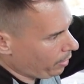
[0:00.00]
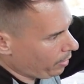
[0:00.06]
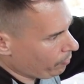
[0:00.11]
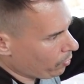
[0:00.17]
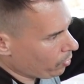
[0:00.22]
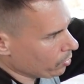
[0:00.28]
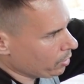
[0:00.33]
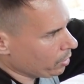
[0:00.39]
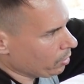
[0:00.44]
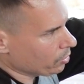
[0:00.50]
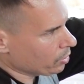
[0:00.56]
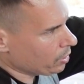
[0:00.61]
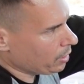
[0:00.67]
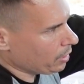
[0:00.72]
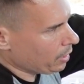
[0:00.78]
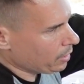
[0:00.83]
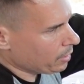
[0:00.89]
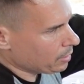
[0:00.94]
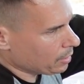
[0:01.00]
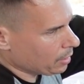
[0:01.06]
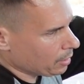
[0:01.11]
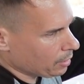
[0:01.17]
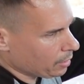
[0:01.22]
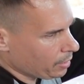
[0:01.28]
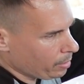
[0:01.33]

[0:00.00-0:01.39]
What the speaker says: have all the RCAs